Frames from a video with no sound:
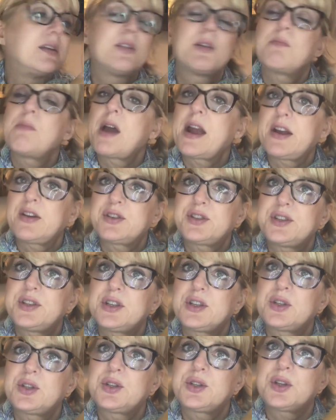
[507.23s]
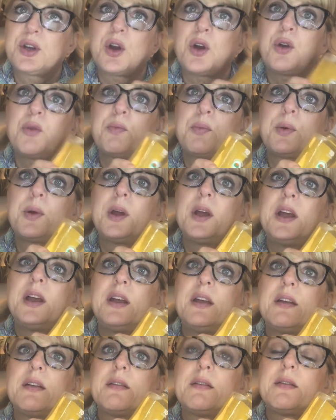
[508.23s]
the Meyer's dish soap,
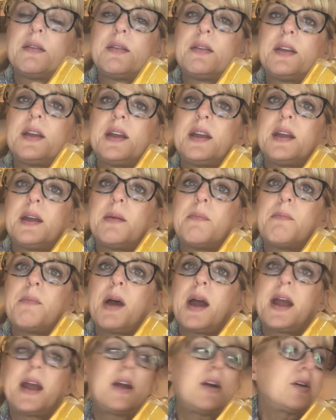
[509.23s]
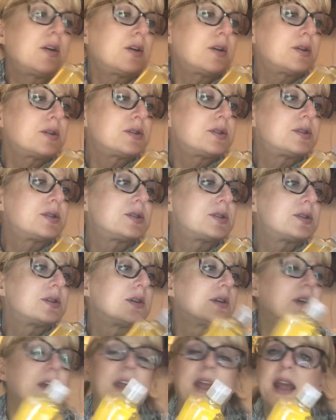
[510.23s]
the Meyer's
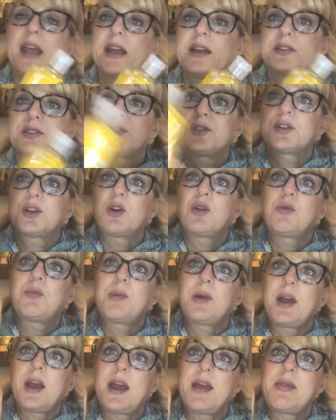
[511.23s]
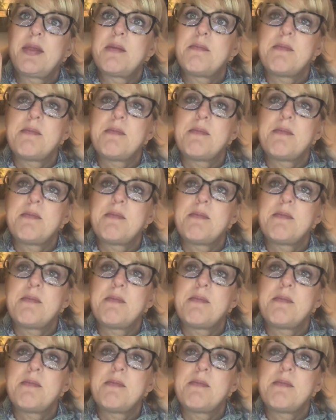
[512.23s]
hand soap, and the